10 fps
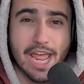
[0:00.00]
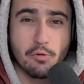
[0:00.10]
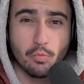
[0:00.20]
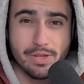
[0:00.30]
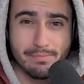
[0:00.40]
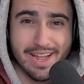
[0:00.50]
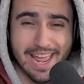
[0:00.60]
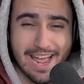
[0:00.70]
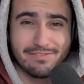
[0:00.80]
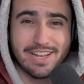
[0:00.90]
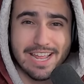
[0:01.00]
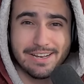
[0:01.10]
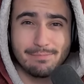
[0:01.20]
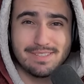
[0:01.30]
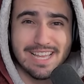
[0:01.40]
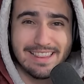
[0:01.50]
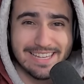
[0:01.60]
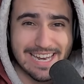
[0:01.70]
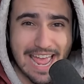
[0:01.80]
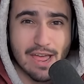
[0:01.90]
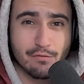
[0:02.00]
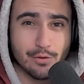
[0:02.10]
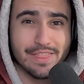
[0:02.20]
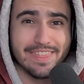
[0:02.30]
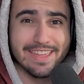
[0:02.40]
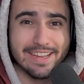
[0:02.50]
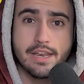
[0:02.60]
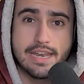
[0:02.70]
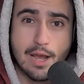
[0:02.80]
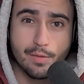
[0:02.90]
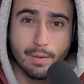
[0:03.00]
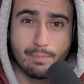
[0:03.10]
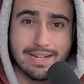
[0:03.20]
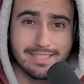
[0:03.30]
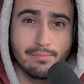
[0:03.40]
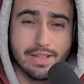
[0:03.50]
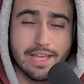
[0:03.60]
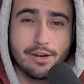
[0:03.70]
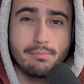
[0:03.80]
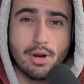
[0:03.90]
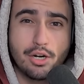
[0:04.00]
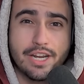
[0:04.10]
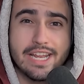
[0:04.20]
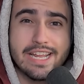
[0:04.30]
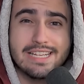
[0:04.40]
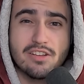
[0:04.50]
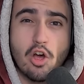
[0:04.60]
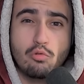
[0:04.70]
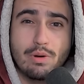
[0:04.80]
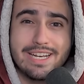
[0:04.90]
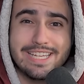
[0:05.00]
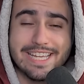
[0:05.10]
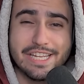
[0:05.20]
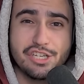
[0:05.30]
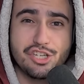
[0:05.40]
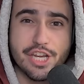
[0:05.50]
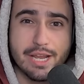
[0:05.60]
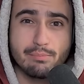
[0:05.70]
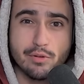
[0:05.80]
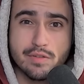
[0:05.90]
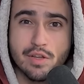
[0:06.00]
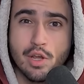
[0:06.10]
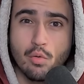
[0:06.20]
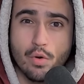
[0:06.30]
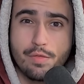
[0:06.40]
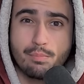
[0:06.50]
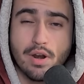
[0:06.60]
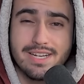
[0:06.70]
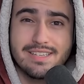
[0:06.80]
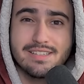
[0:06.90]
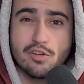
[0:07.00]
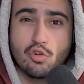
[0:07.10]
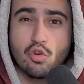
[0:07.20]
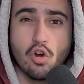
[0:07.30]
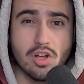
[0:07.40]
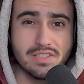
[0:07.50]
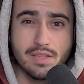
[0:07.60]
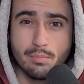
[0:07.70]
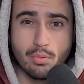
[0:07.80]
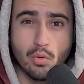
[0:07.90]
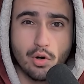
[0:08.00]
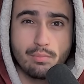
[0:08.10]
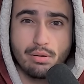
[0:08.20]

and we might have to end up selling everything. Now, the Pet Simulator market is already in shambles, with prices across the board